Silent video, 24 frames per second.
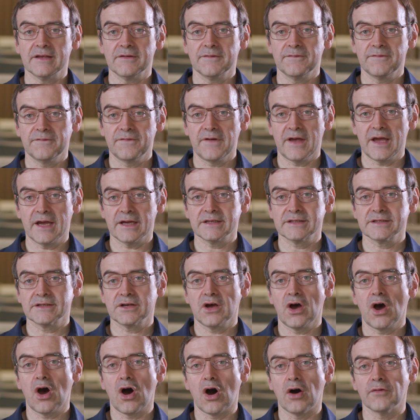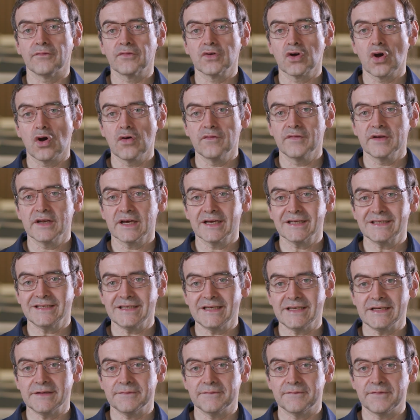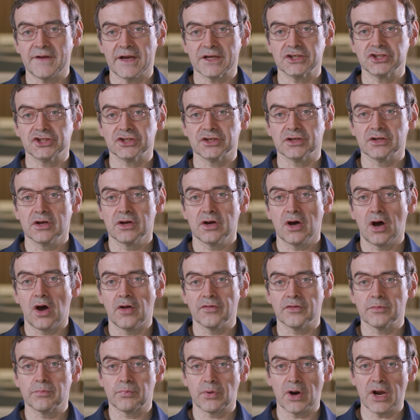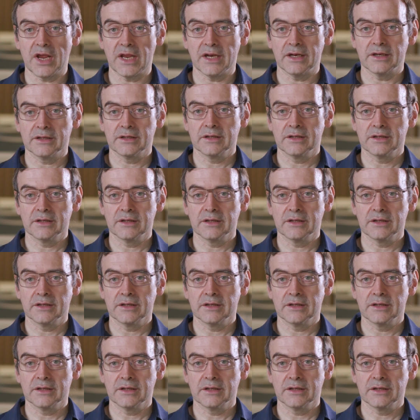the effect of COVID-19 infection on the brain,